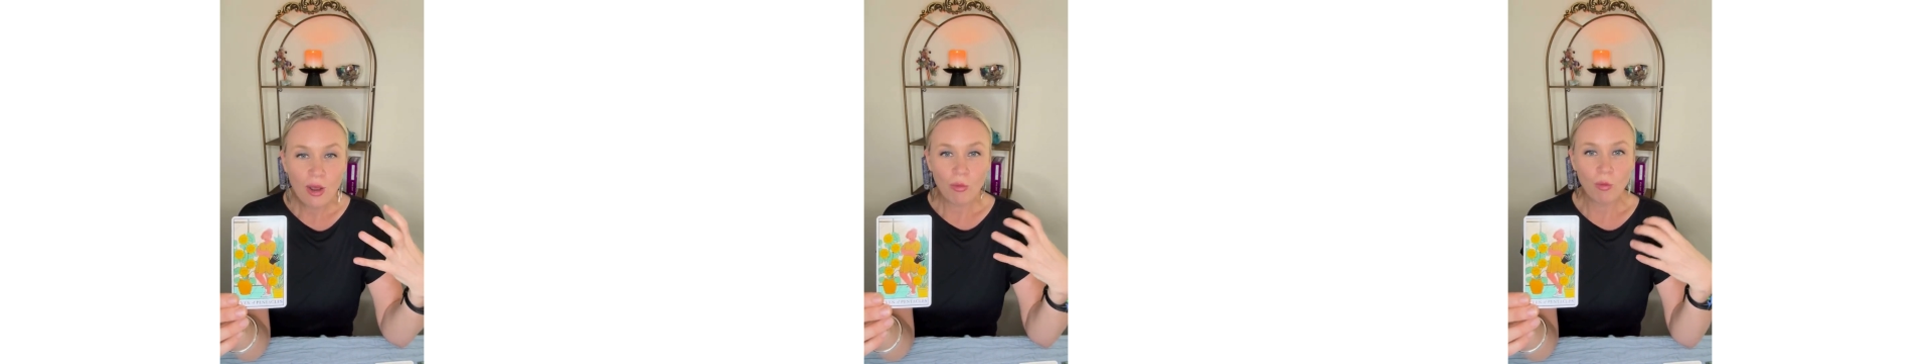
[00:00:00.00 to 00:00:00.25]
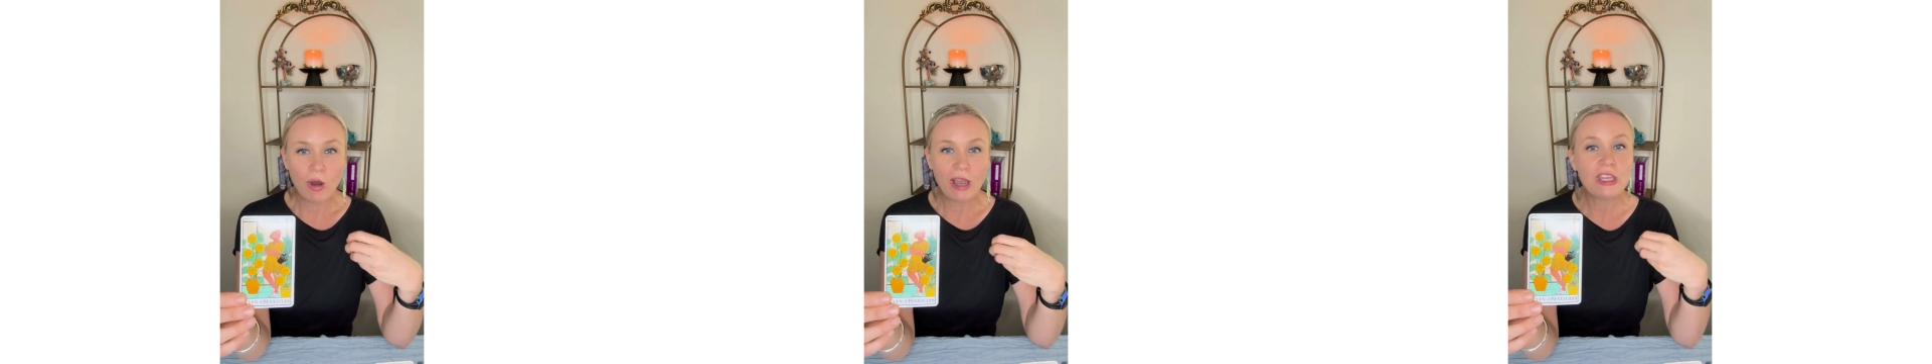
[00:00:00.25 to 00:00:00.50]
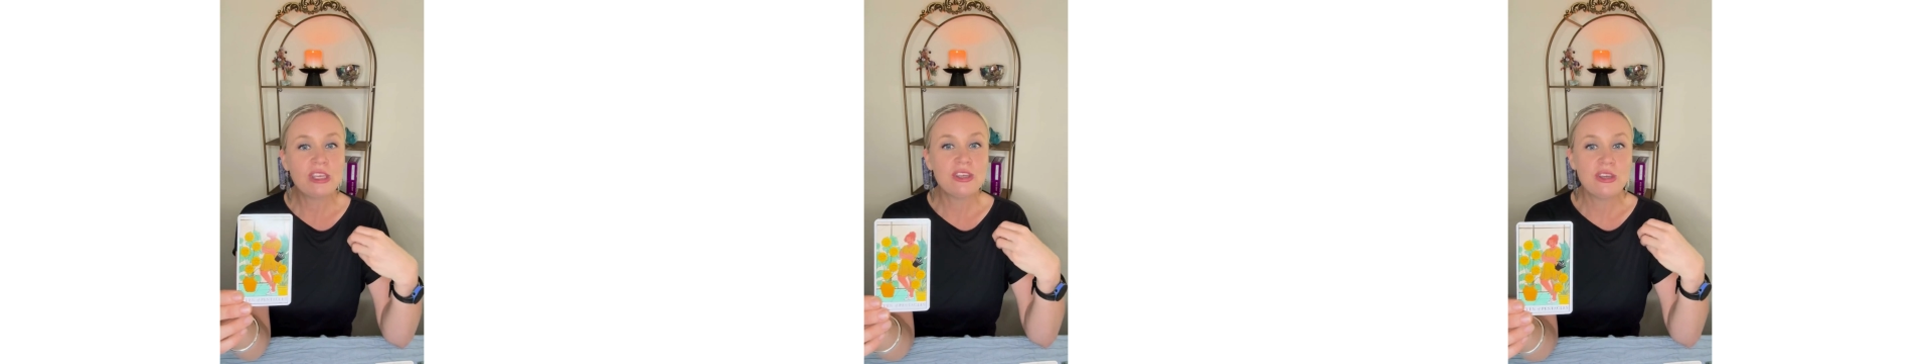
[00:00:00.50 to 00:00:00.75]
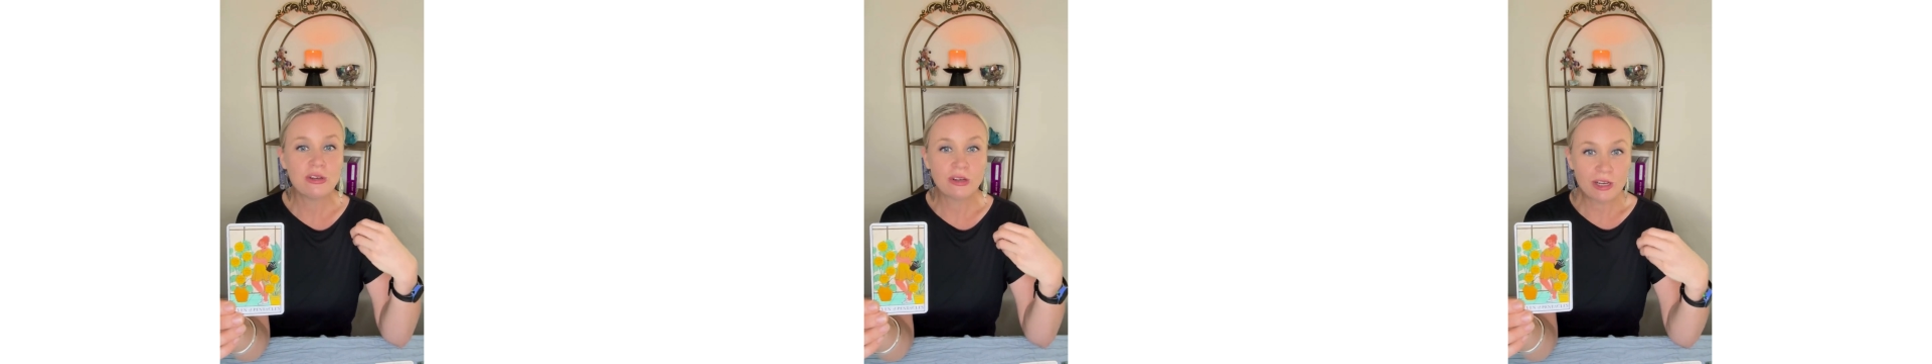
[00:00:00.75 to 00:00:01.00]
what
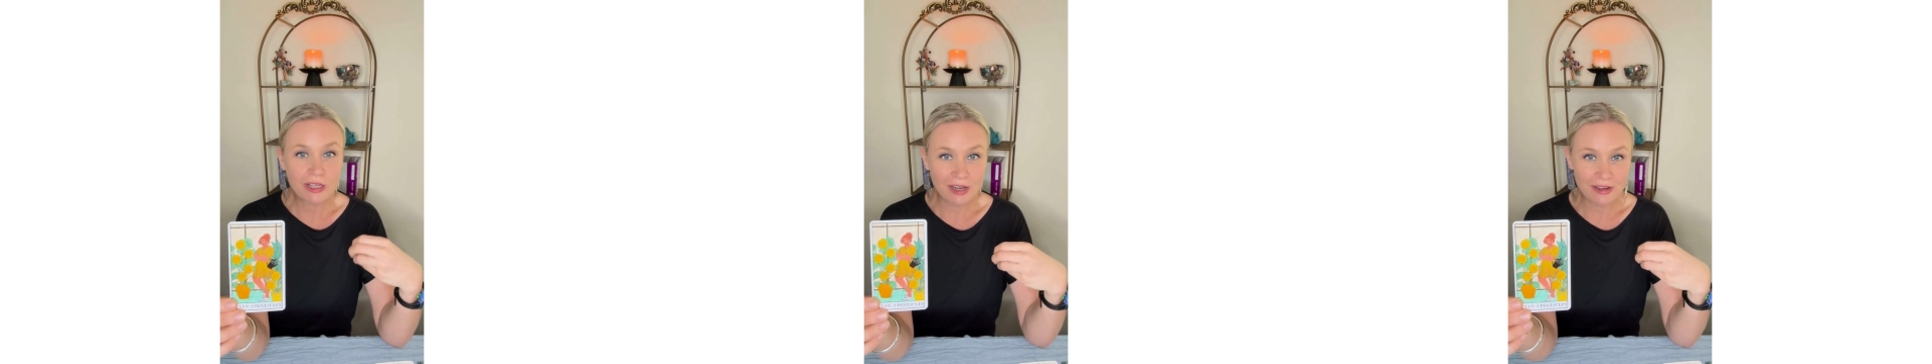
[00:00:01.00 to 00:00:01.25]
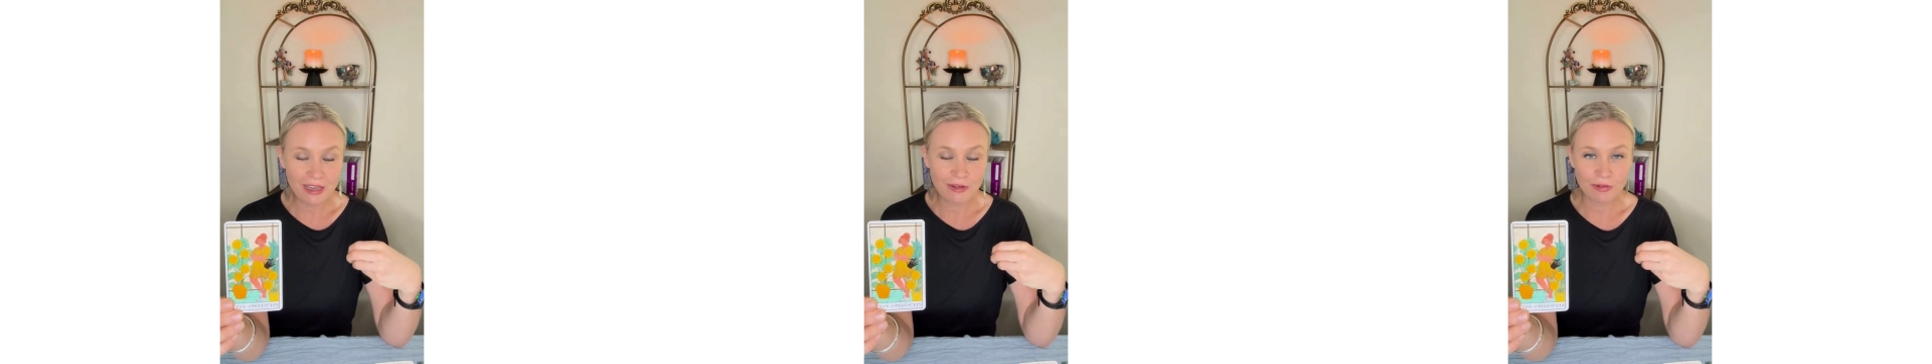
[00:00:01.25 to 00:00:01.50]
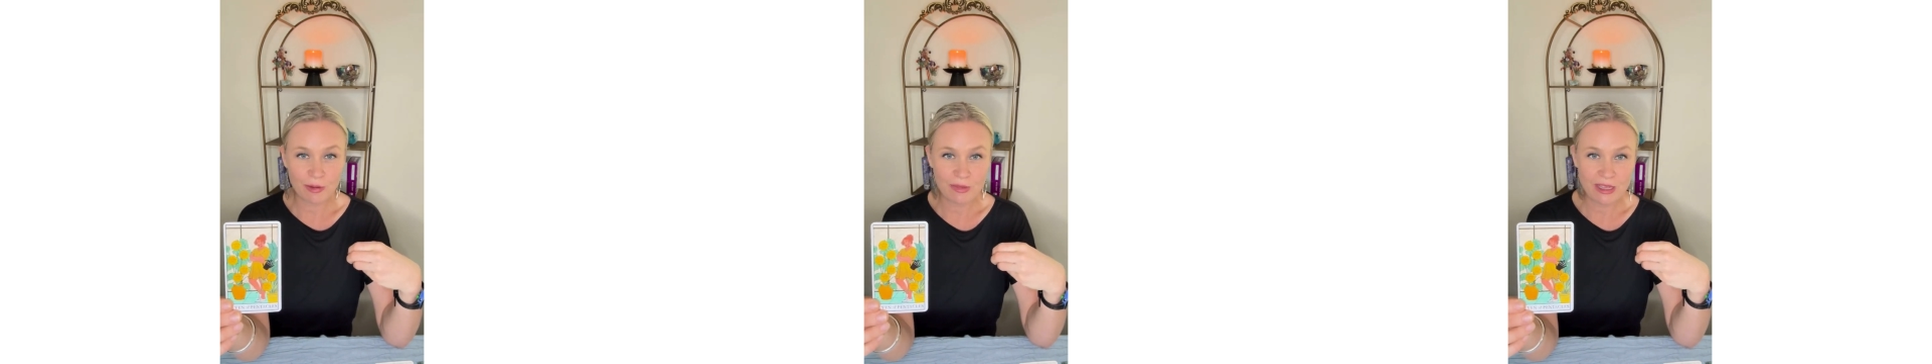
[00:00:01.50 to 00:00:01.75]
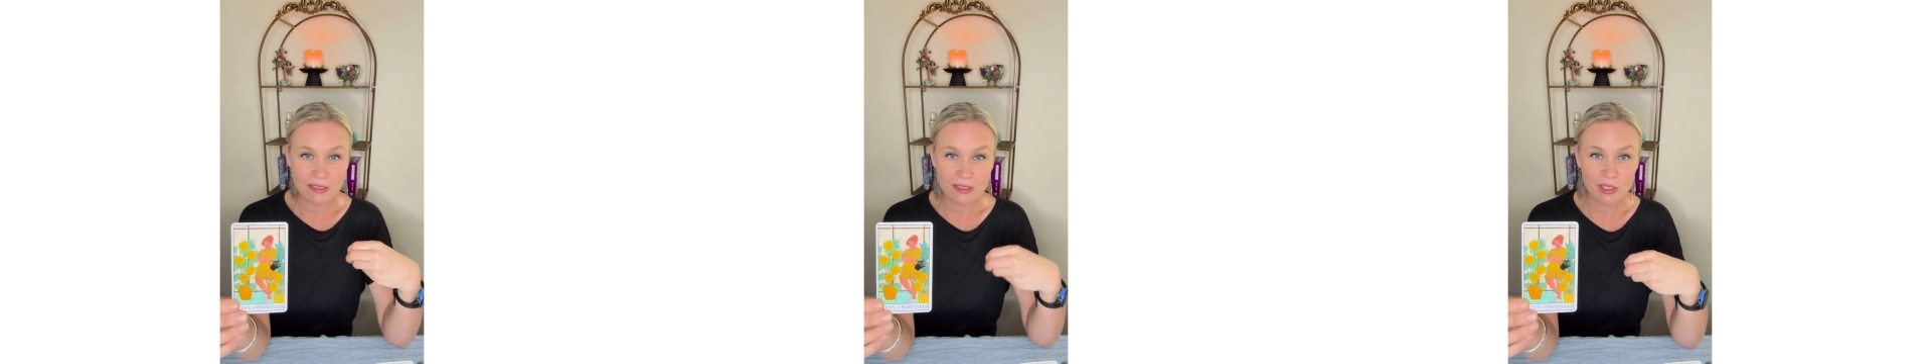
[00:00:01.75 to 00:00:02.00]
you're going to need from
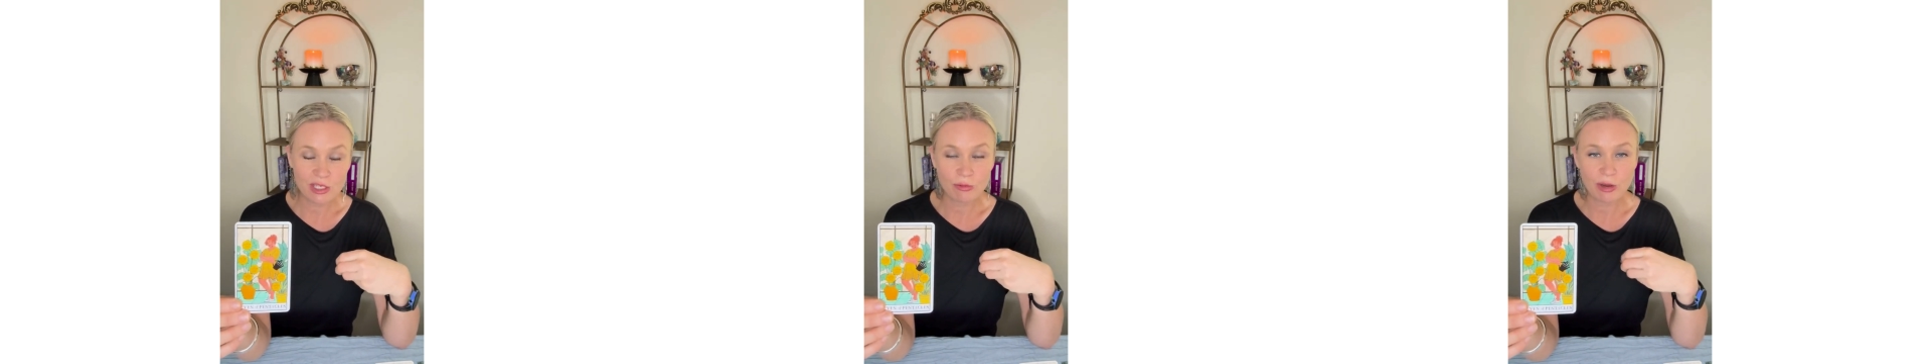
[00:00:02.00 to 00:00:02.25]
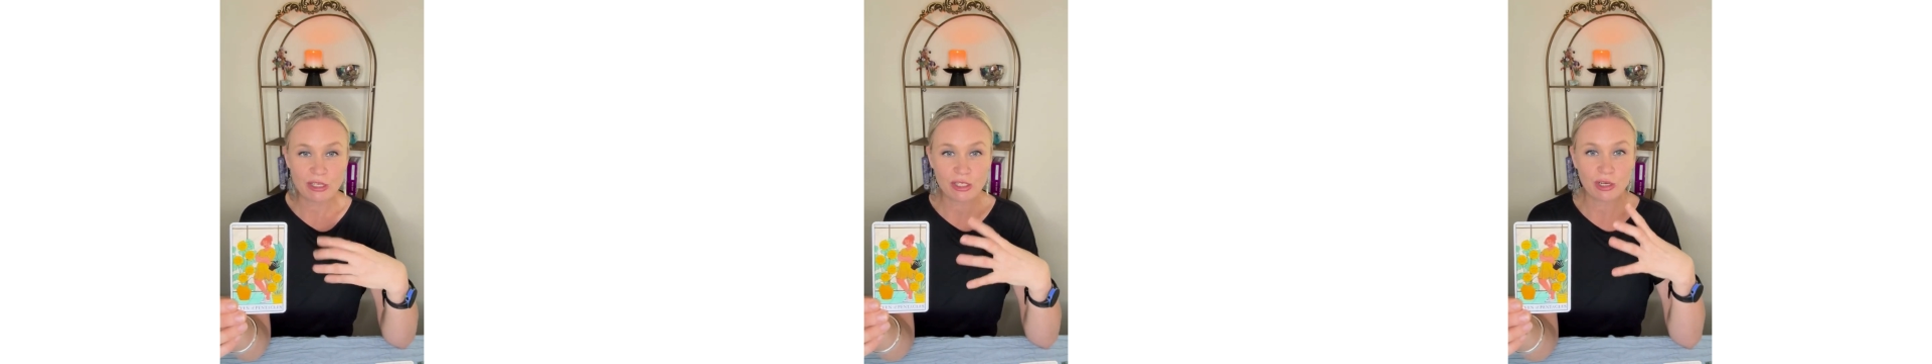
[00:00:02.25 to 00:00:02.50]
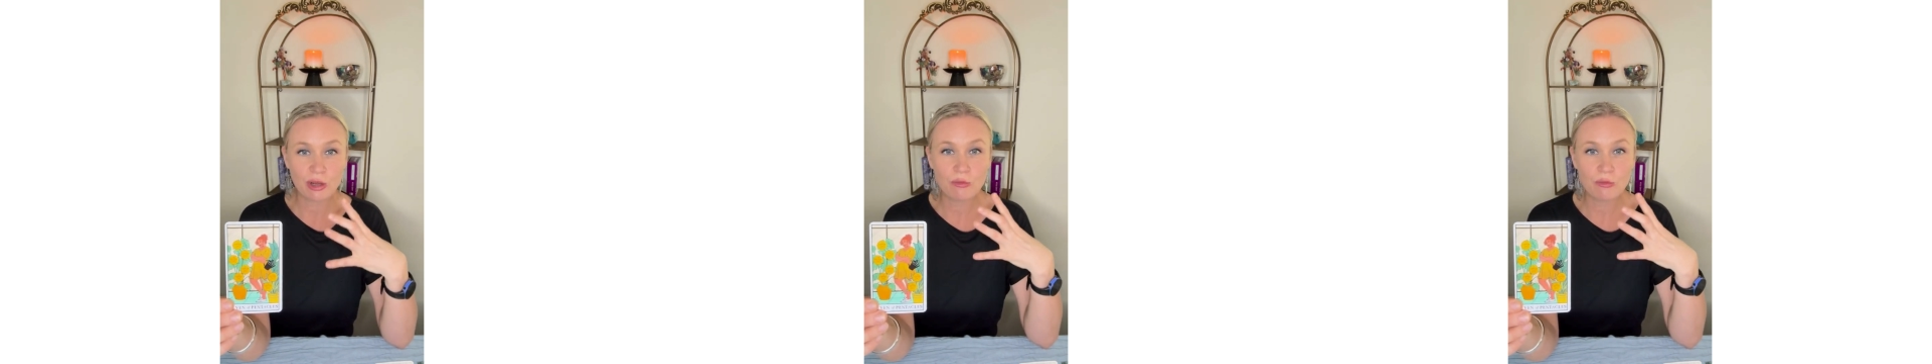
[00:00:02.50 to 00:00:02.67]
this situation